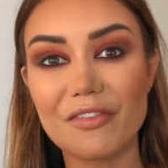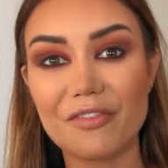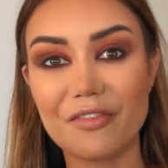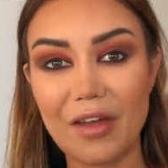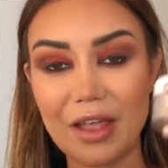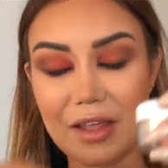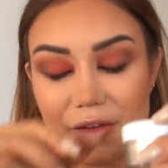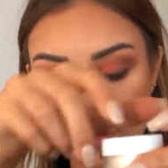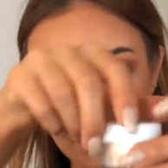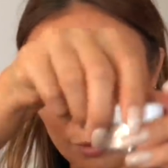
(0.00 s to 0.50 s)

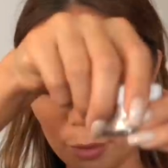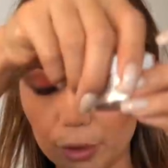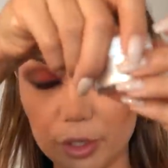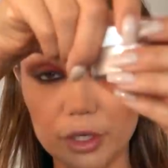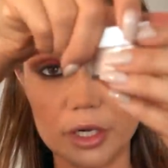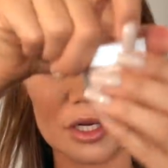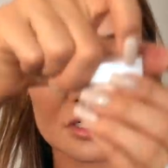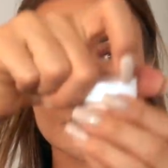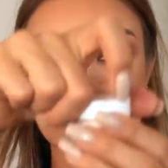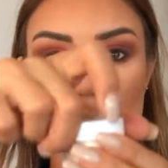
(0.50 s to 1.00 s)
favorite
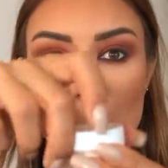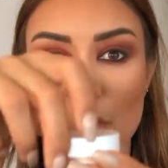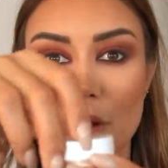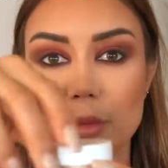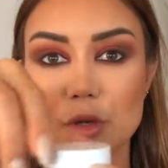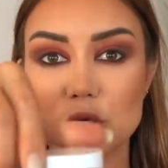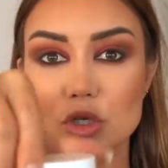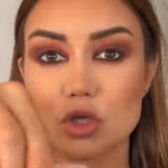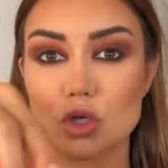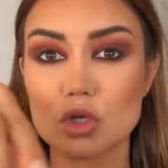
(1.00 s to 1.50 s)
product at the
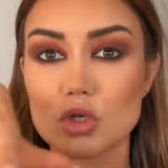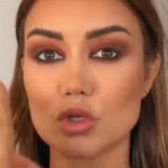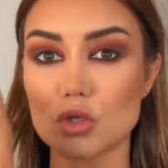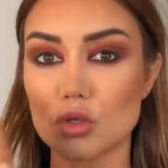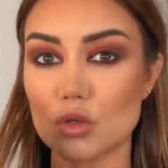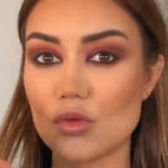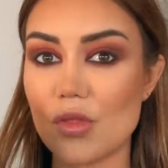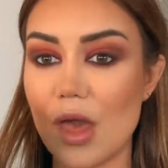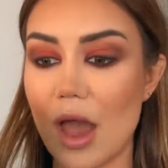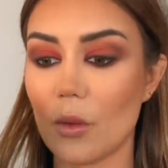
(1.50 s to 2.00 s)
moment to
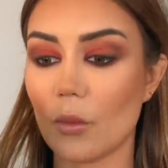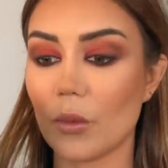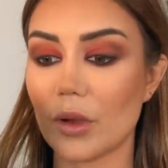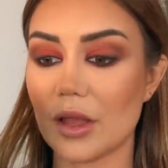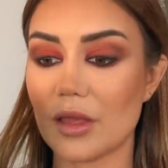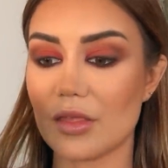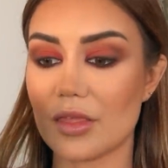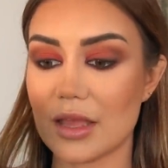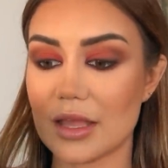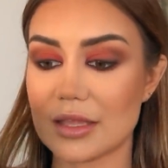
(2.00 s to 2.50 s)
do that
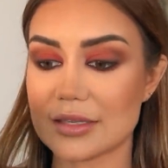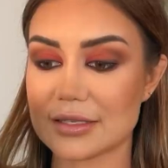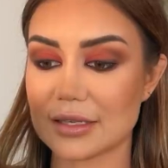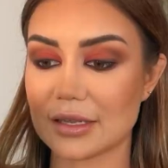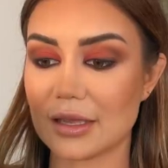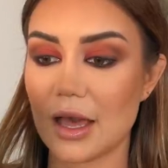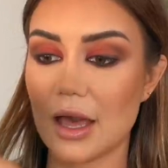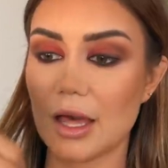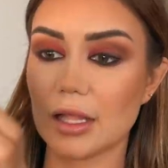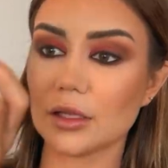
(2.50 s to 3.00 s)
with. It's
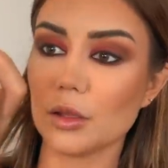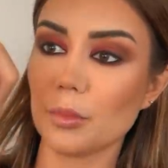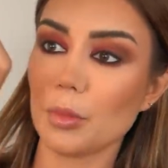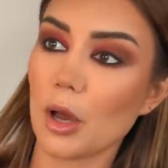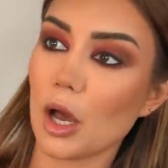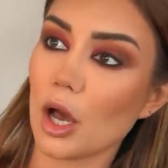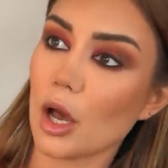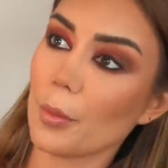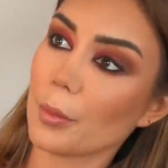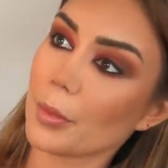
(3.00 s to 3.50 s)
a
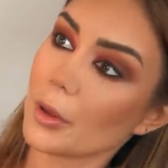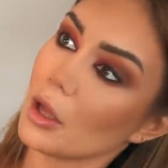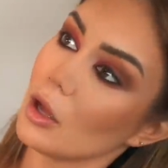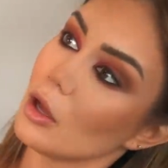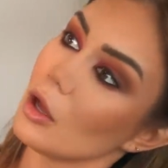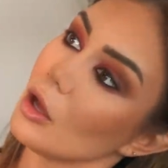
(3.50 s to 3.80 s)
ColourPop